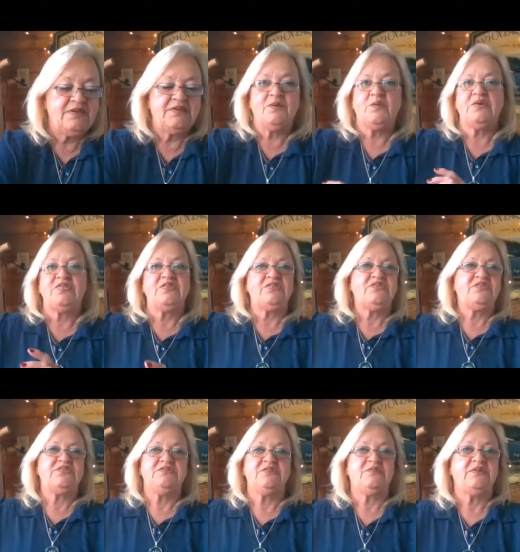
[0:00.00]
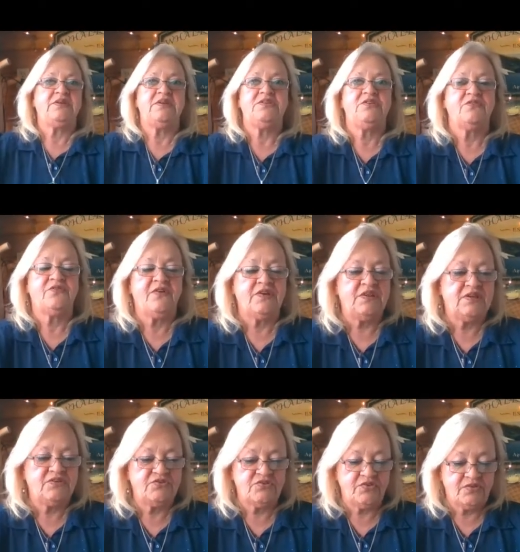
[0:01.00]
Now, what this is doing in your
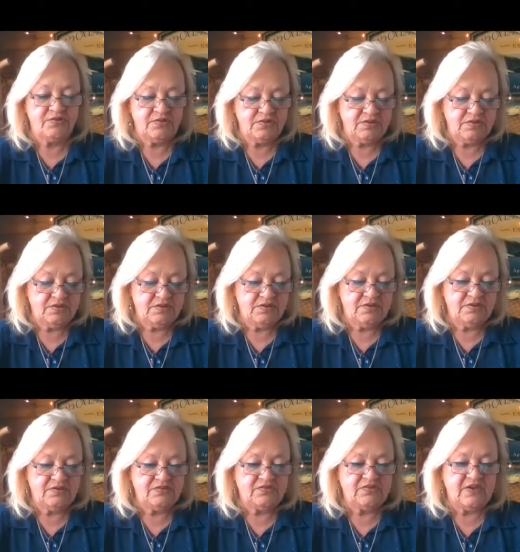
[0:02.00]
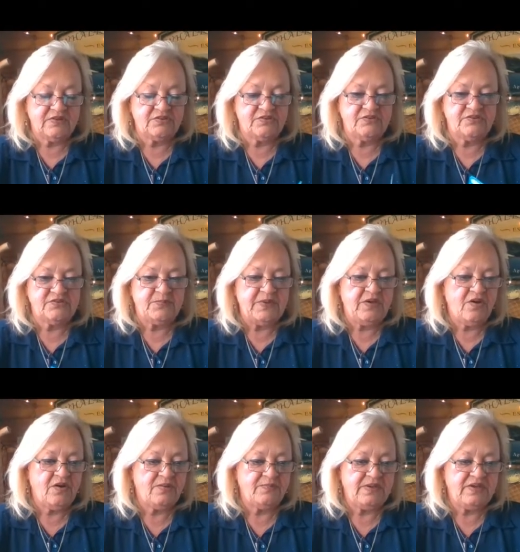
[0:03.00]
financial sector is
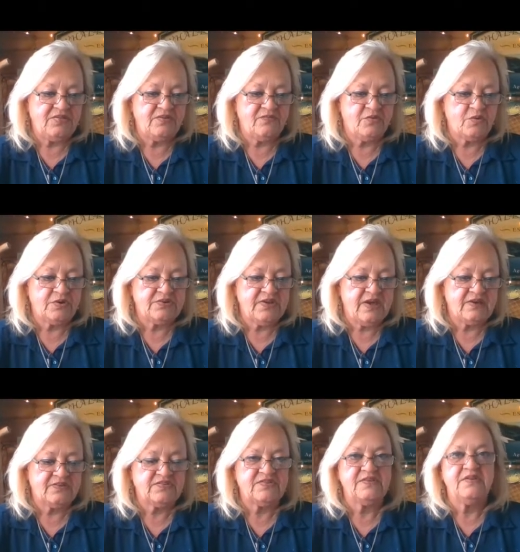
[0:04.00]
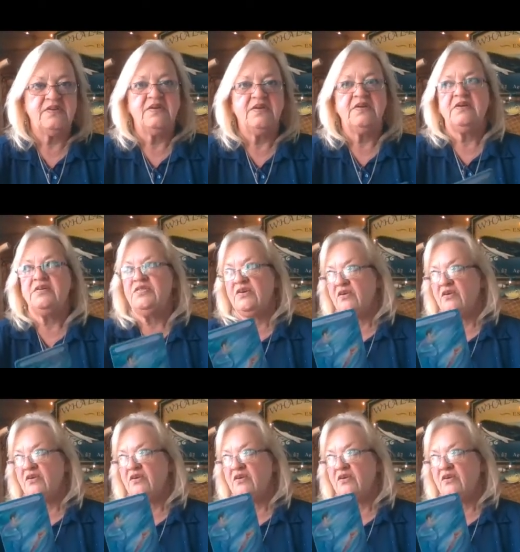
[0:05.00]
beyond me, the vortex. A